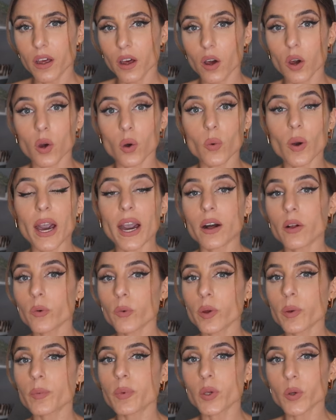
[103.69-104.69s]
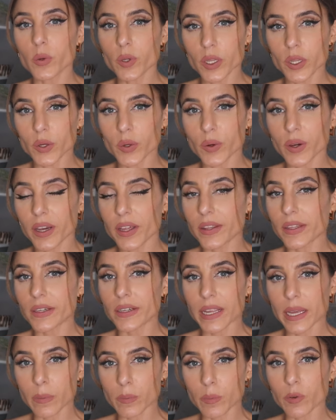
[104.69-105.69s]
oh, I'll rebuke you in the
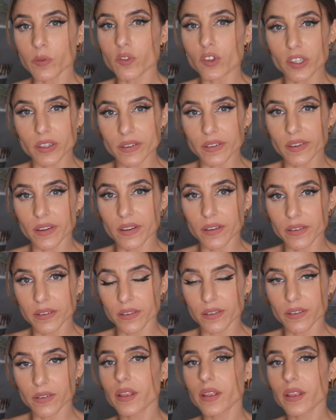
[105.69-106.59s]
name of Jesus.